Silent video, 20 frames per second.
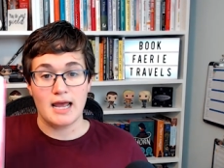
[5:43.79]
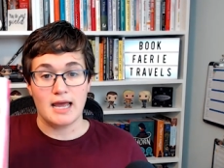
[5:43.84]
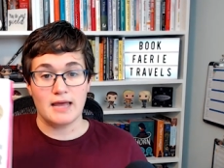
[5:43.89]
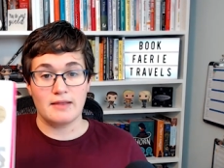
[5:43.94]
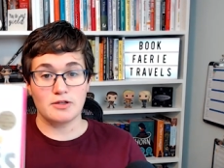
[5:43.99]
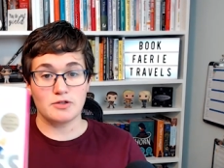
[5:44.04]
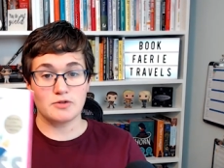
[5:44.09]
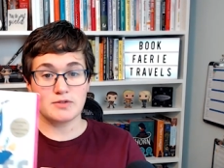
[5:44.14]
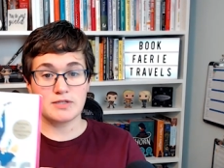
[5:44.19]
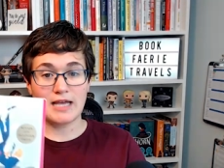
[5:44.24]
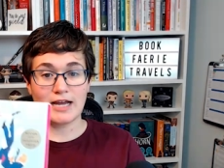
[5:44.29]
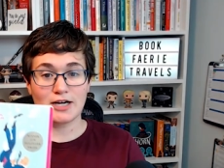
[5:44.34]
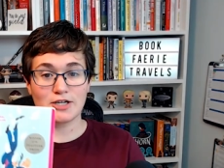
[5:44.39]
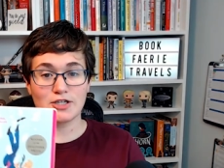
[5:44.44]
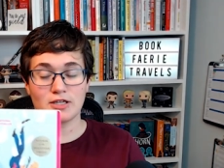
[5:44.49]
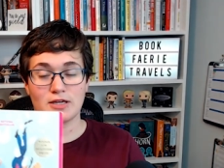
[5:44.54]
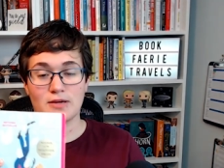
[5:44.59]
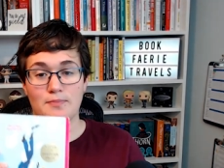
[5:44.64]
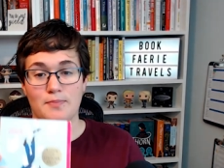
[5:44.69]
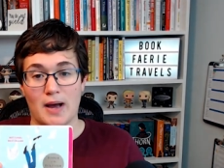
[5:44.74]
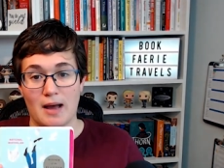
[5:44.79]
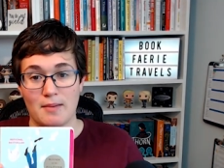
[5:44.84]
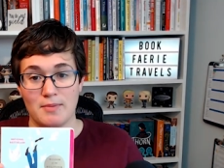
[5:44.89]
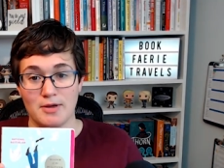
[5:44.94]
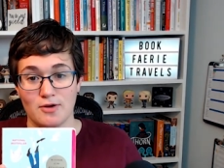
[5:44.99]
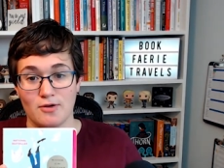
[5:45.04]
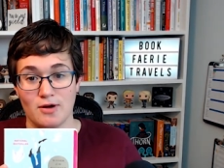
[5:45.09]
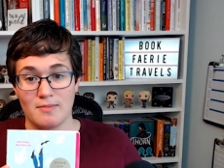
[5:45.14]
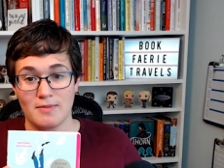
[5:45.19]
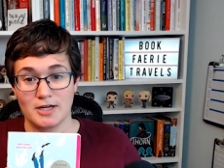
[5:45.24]
And this was actually
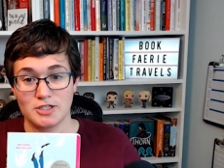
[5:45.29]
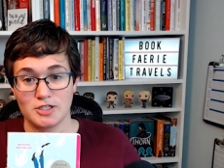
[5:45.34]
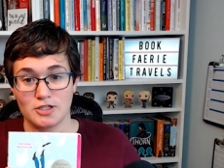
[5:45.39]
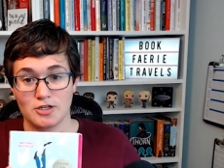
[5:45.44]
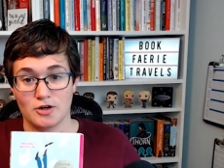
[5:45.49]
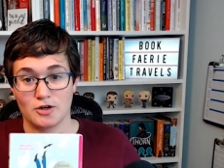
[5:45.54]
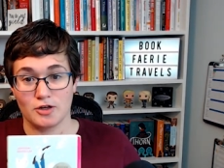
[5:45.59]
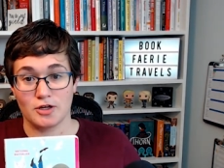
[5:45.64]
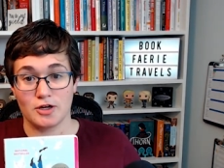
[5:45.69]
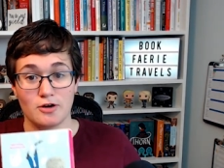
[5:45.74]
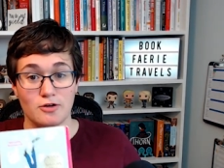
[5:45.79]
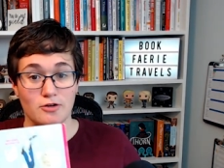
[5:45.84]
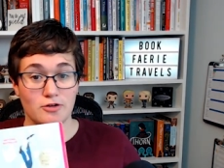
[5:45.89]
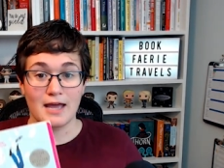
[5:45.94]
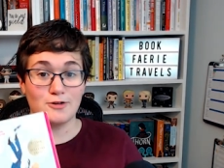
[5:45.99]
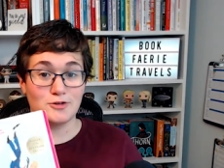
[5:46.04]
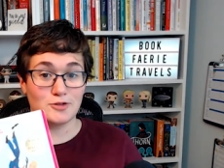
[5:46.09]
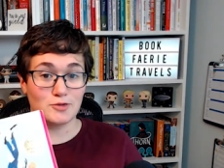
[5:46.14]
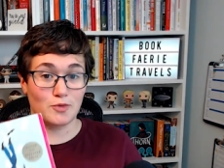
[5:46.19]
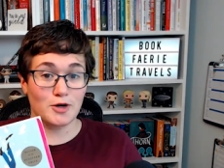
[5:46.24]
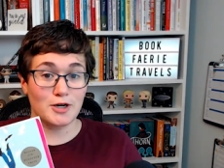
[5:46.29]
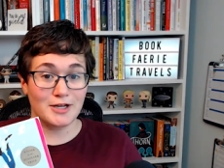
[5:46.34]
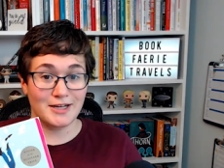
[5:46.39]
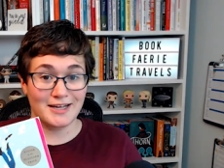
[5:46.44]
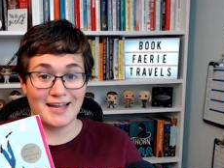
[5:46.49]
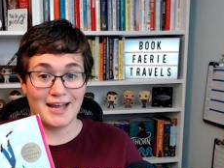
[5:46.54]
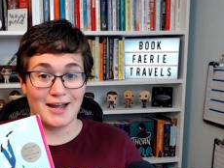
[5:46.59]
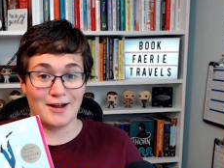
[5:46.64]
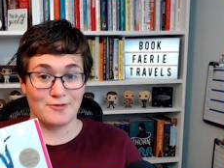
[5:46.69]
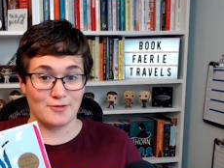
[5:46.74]
Bobby, who I mentioned earlier, and who's
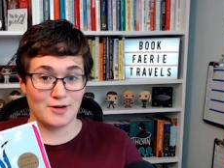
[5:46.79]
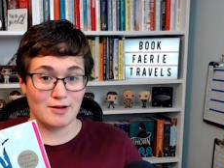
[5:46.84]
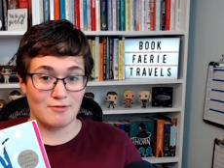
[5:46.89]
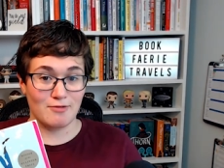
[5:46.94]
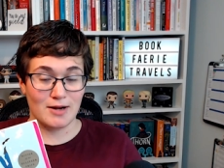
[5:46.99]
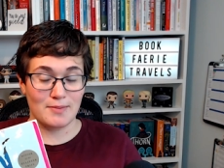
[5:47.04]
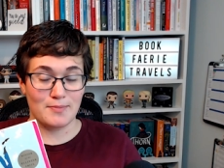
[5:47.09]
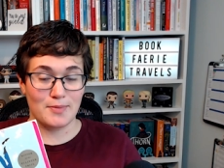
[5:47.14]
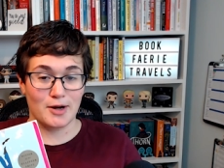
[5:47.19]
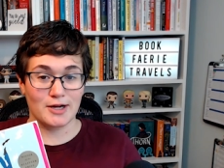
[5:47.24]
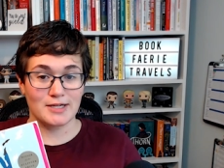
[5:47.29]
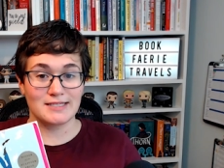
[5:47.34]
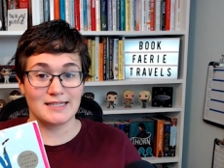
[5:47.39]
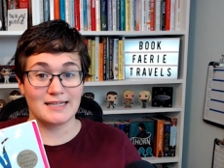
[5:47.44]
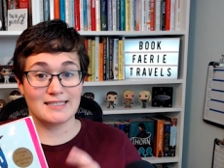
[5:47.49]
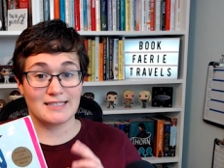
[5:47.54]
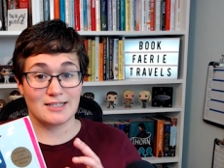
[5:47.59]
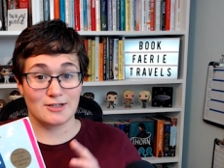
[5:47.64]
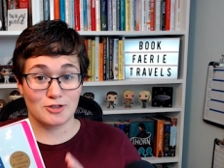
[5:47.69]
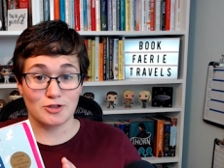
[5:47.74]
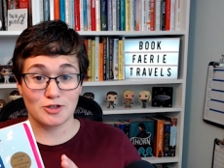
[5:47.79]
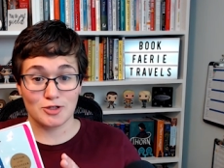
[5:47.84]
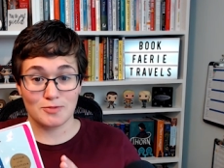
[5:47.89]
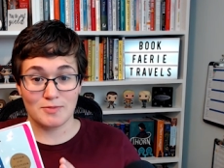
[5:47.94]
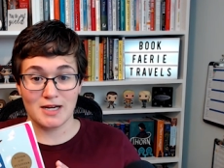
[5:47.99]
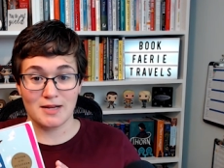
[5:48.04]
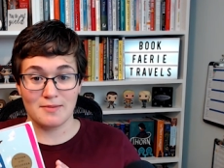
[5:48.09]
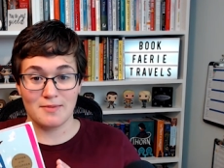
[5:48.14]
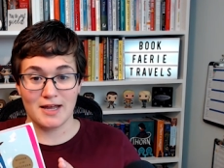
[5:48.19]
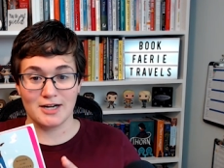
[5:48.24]
working at Reread Books, is their
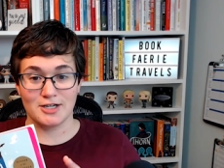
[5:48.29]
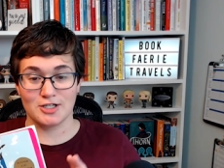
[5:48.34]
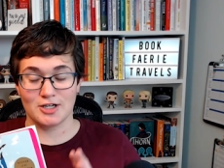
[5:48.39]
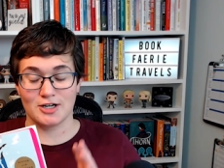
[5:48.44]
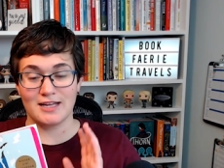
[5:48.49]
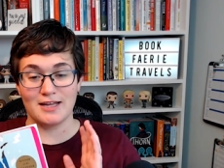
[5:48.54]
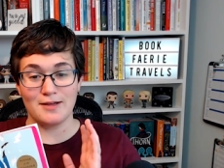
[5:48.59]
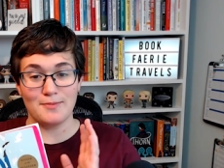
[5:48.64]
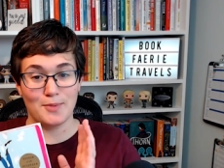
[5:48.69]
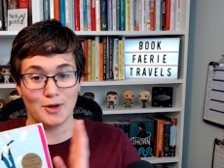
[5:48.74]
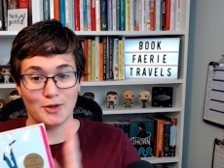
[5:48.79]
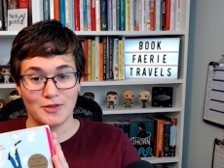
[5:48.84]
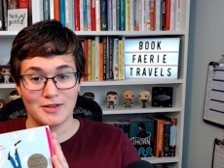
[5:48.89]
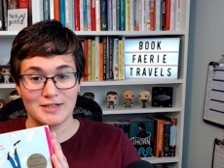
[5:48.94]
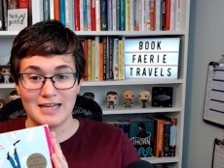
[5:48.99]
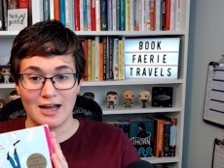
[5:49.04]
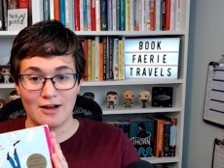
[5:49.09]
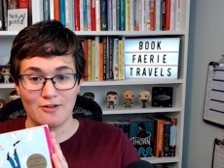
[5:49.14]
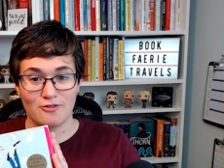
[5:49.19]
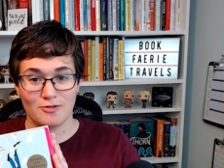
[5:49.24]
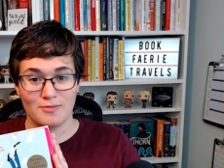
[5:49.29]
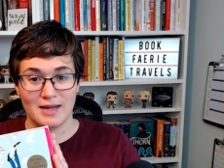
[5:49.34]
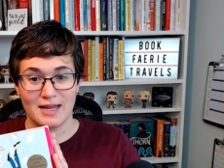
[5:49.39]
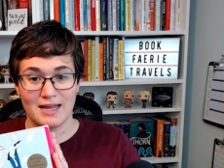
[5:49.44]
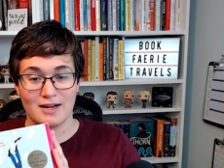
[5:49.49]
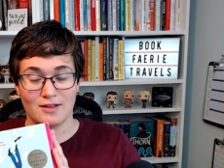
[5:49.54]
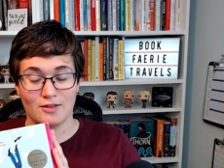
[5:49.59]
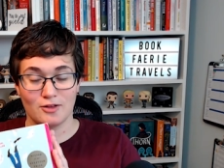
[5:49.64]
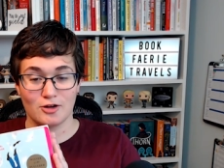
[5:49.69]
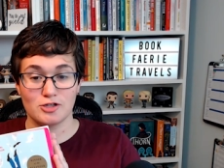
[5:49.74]
social media manager. He pulled this out for
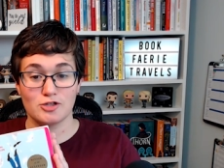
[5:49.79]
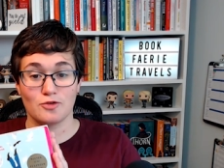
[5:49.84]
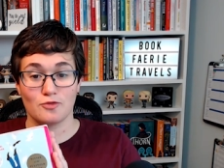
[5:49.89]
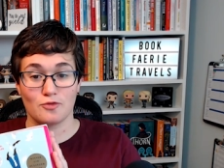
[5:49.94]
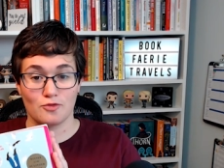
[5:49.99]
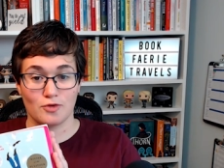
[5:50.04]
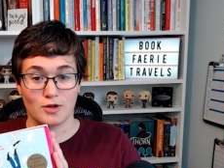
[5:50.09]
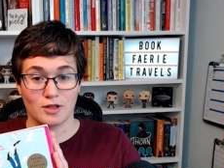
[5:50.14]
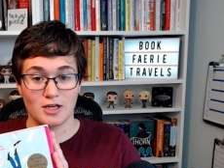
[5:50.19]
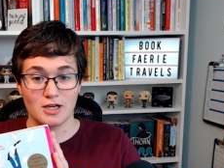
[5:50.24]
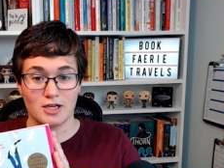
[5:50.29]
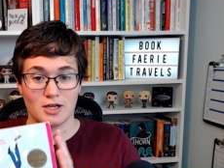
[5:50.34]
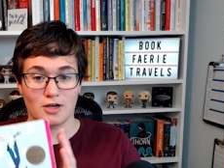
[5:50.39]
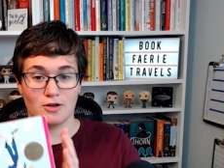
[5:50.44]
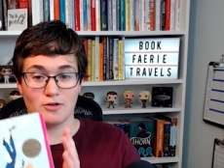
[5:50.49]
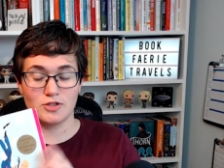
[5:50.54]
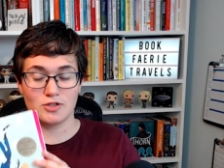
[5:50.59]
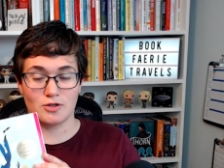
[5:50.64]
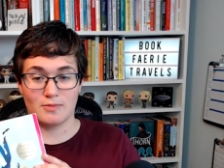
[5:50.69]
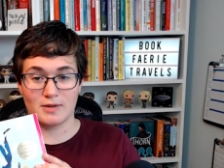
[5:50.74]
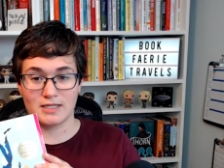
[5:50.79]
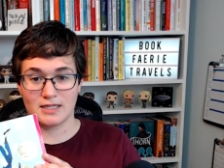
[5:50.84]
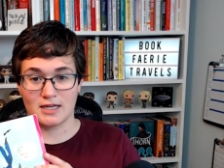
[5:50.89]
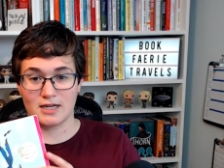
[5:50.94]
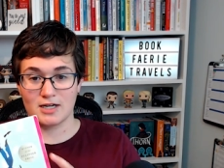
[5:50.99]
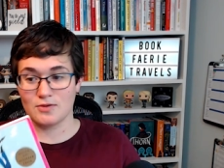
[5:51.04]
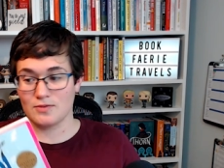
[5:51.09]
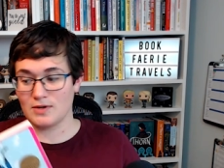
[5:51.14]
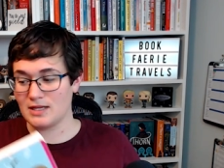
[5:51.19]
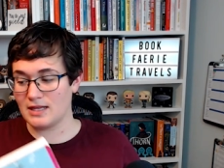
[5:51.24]
me, and it looks really cute, so I'm
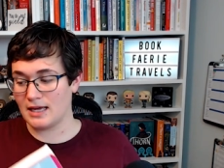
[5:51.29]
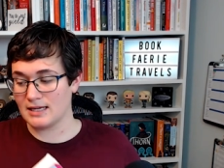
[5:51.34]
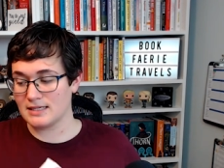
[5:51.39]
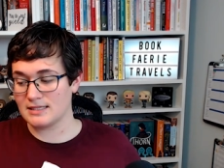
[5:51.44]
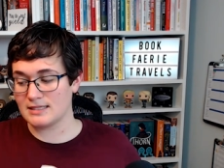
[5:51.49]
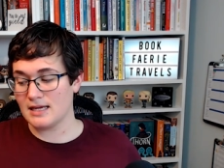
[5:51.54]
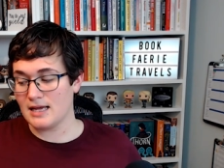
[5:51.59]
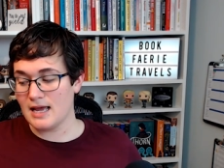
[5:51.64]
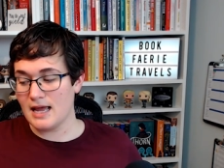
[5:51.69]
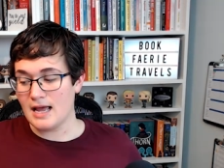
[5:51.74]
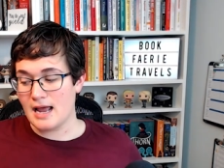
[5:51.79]
excited to read this.